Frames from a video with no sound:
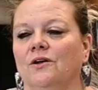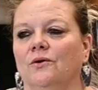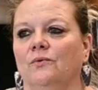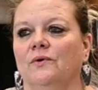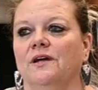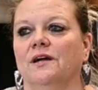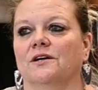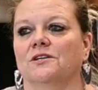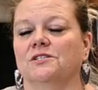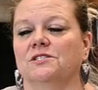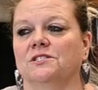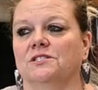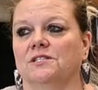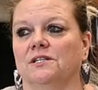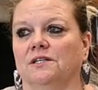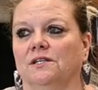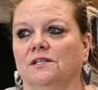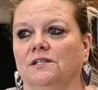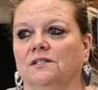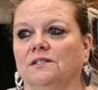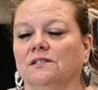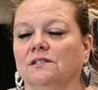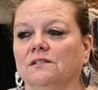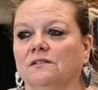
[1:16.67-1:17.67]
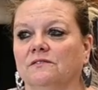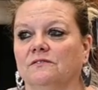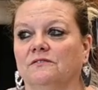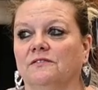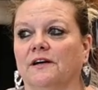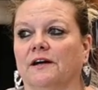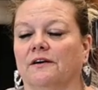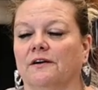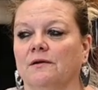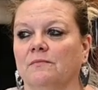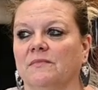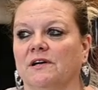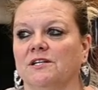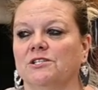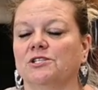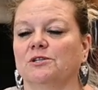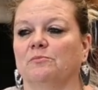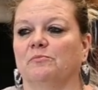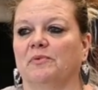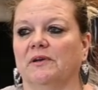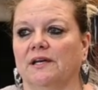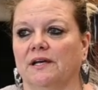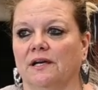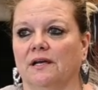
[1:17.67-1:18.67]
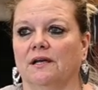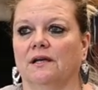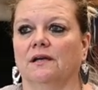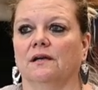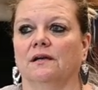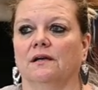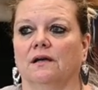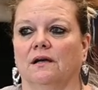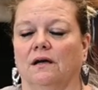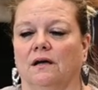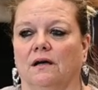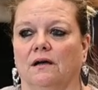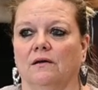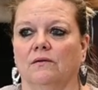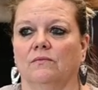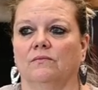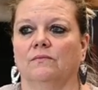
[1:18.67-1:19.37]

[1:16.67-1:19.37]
We are still very much a big uh,